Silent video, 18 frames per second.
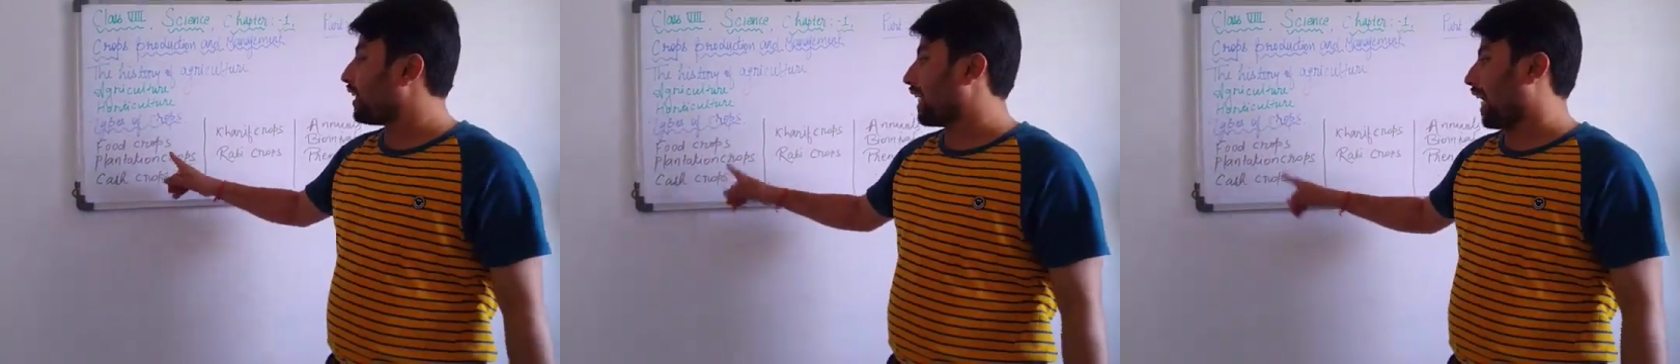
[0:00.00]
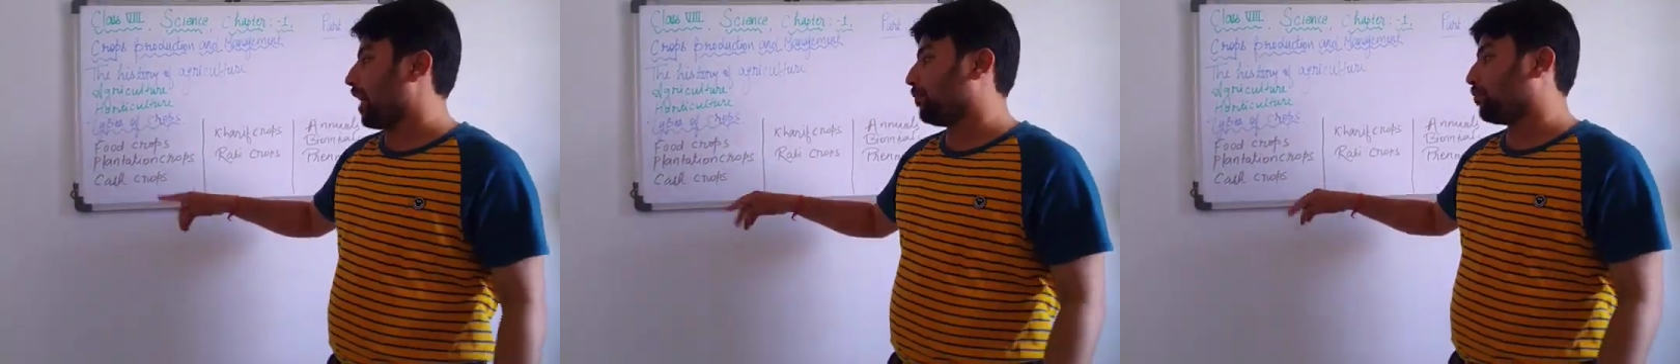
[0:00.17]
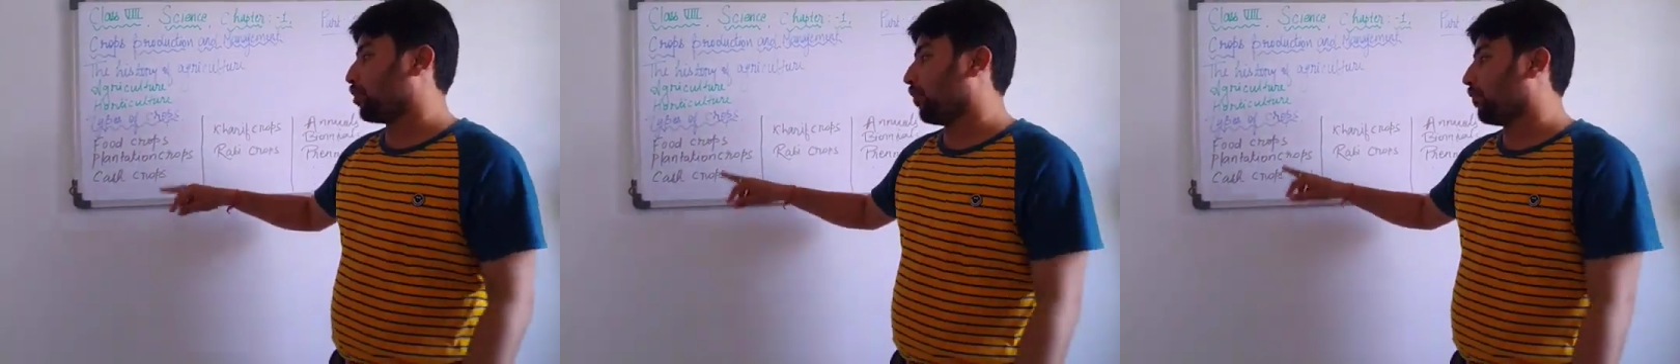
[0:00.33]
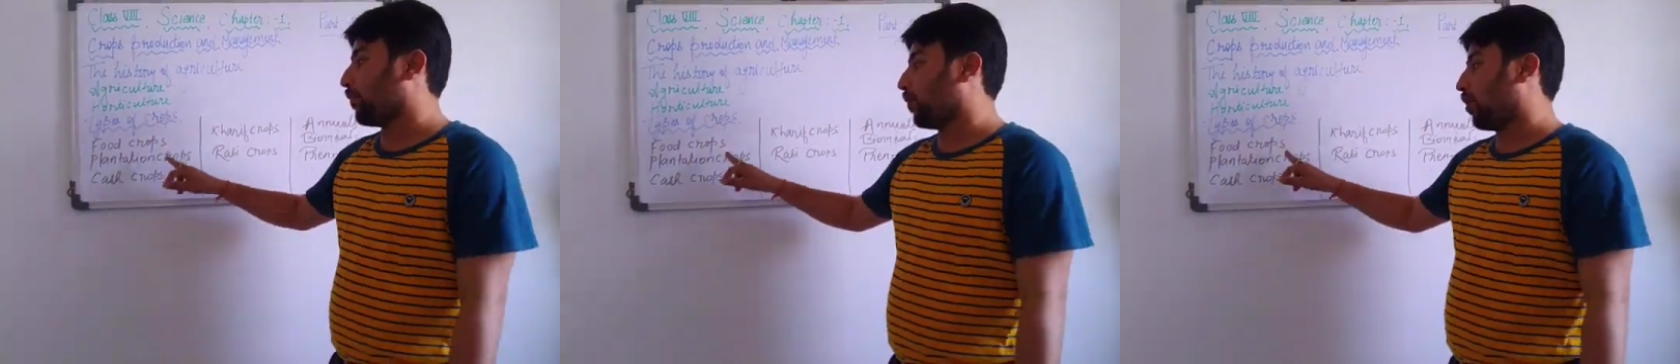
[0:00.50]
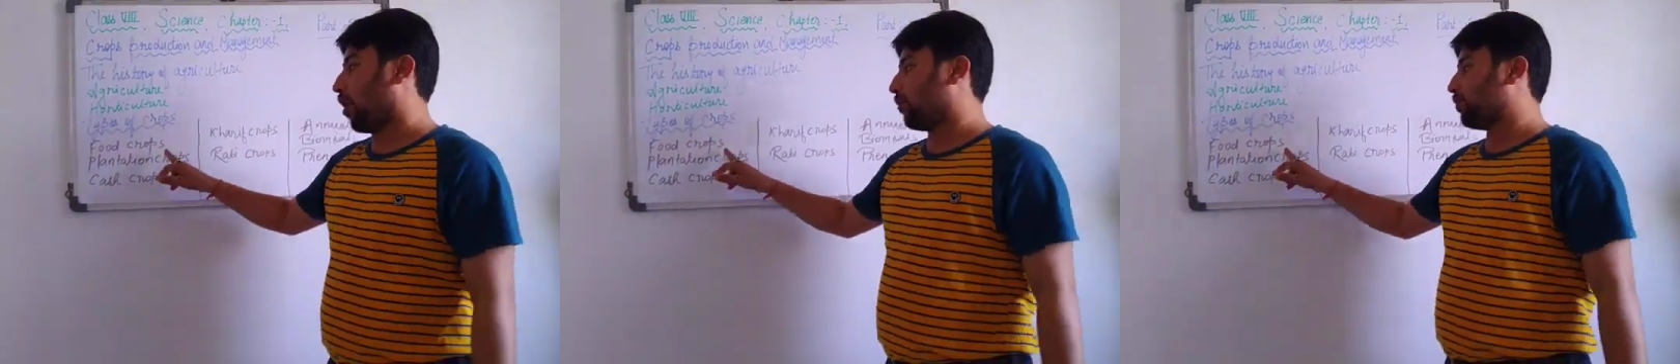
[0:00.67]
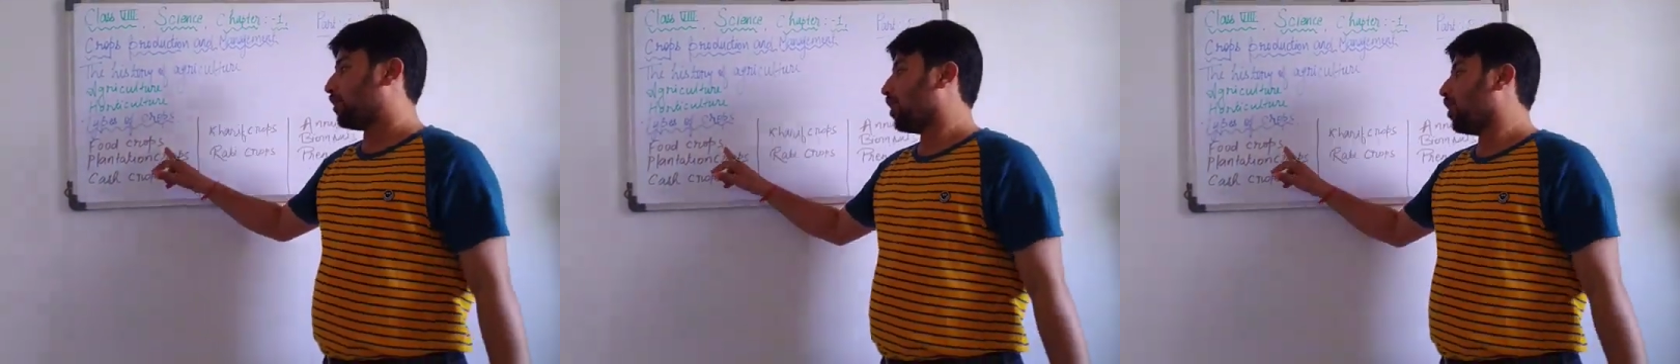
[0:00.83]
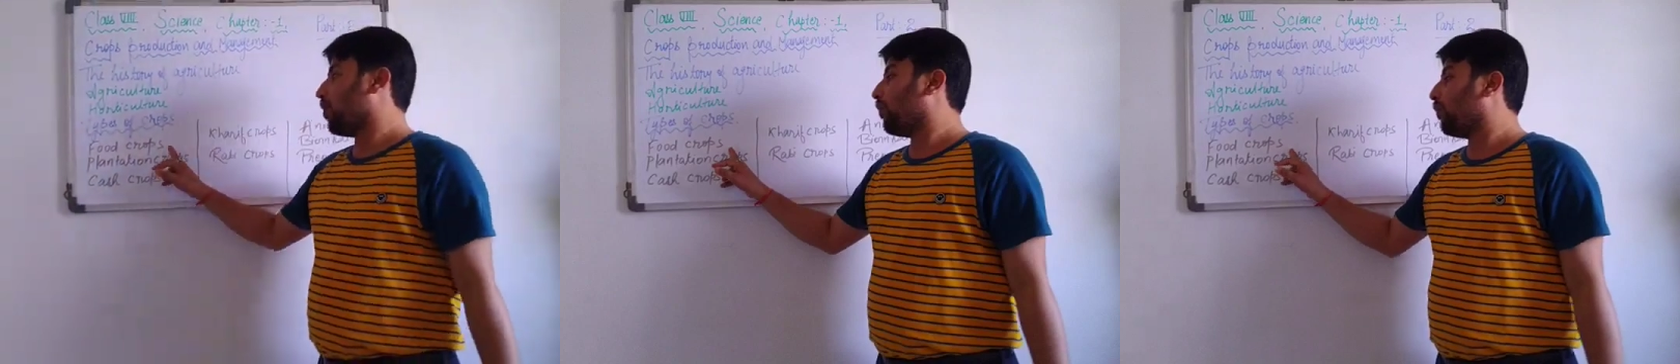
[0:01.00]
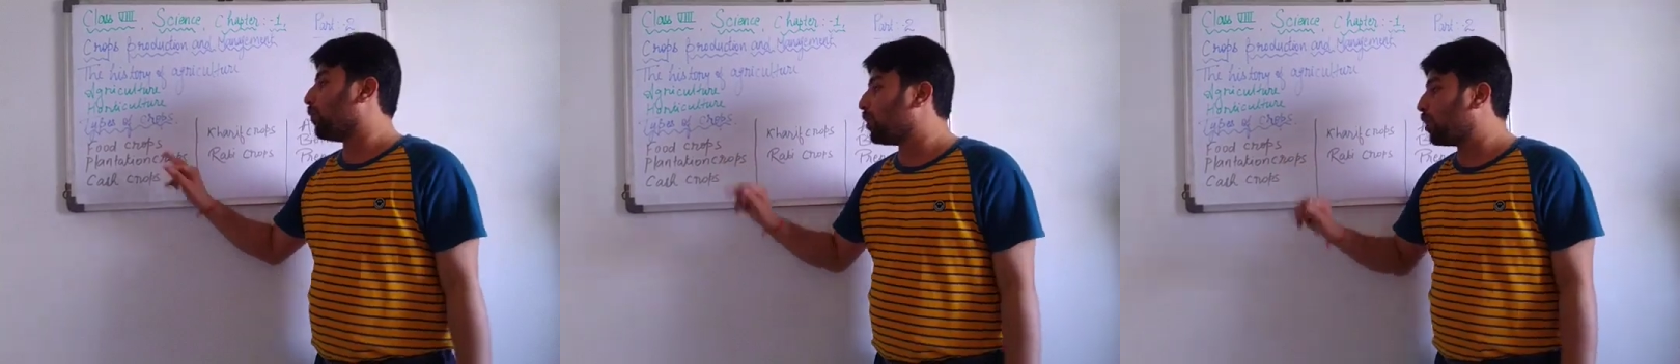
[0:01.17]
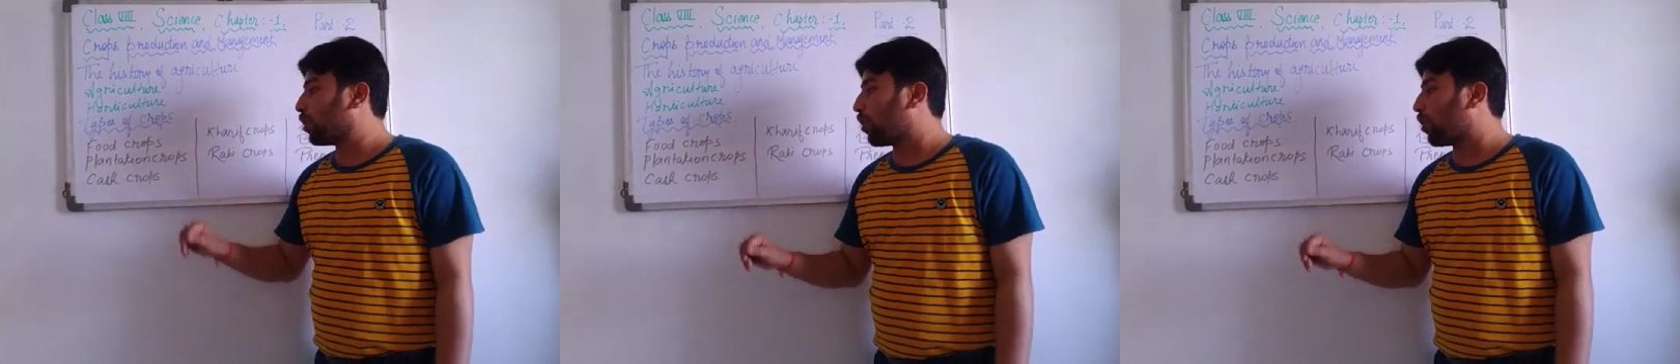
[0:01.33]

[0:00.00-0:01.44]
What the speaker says: types of crops: food